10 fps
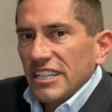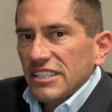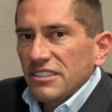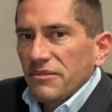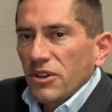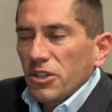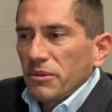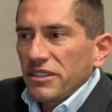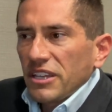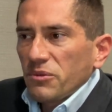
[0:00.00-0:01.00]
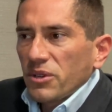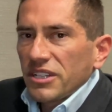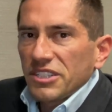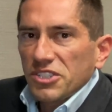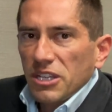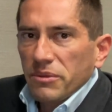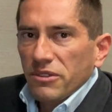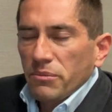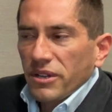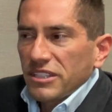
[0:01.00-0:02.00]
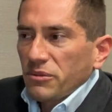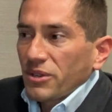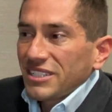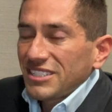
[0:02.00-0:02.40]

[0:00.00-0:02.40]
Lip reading: get the volume that they want and the shape of their butt they want.